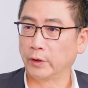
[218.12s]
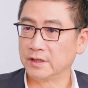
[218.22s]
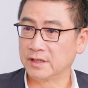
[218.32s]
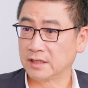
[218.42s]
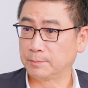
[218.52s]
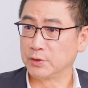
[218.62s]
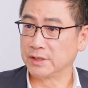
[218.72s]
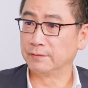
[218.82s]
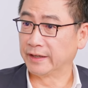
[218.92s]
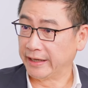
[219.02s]

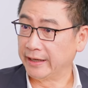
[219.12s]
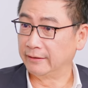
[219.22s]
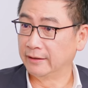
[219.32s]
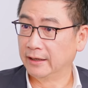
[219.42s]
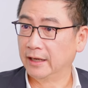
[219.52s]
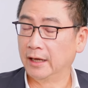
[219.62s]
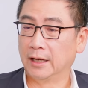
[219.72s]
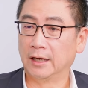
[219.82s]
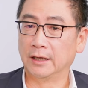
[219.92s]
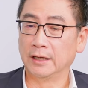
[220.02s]
26% gain
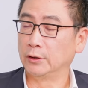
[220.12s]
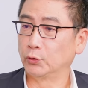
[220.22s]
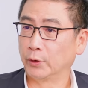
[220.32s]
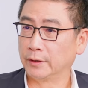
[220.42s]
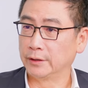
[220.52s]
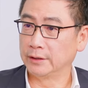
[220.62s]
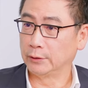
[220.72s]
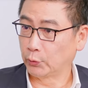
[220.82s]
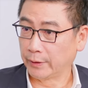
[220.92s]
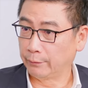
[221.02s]
in
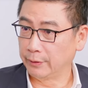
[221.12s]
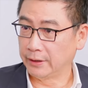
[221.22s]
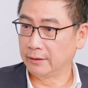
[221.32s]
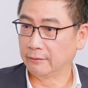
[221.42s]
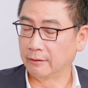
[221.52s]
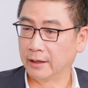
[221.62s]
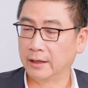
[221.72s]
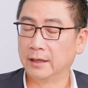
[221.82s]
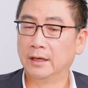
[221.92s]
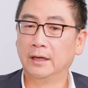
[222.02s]
2023,
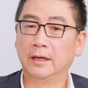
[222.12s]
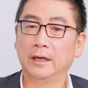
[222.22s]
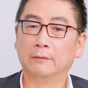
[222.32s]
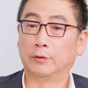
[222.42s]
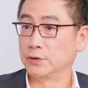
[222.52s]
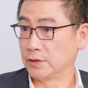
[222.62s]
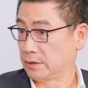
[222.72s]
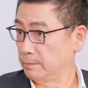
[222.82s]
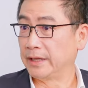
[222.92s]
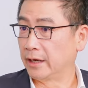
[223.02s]
right?
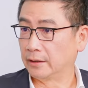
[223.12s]
Versus many